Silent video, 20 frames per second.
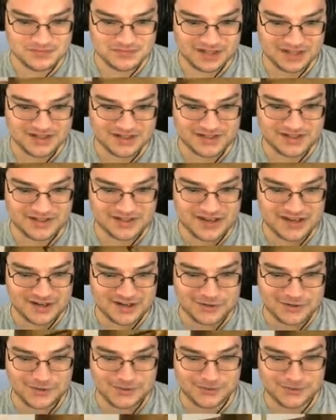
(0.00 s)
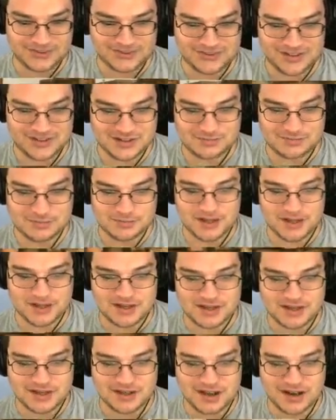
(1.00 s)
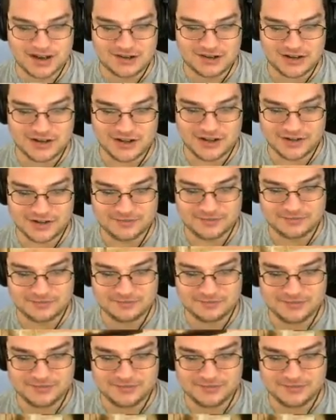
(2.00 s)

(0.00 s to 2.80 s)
gotta say, it's kind of cool to see a Bugatti Chiron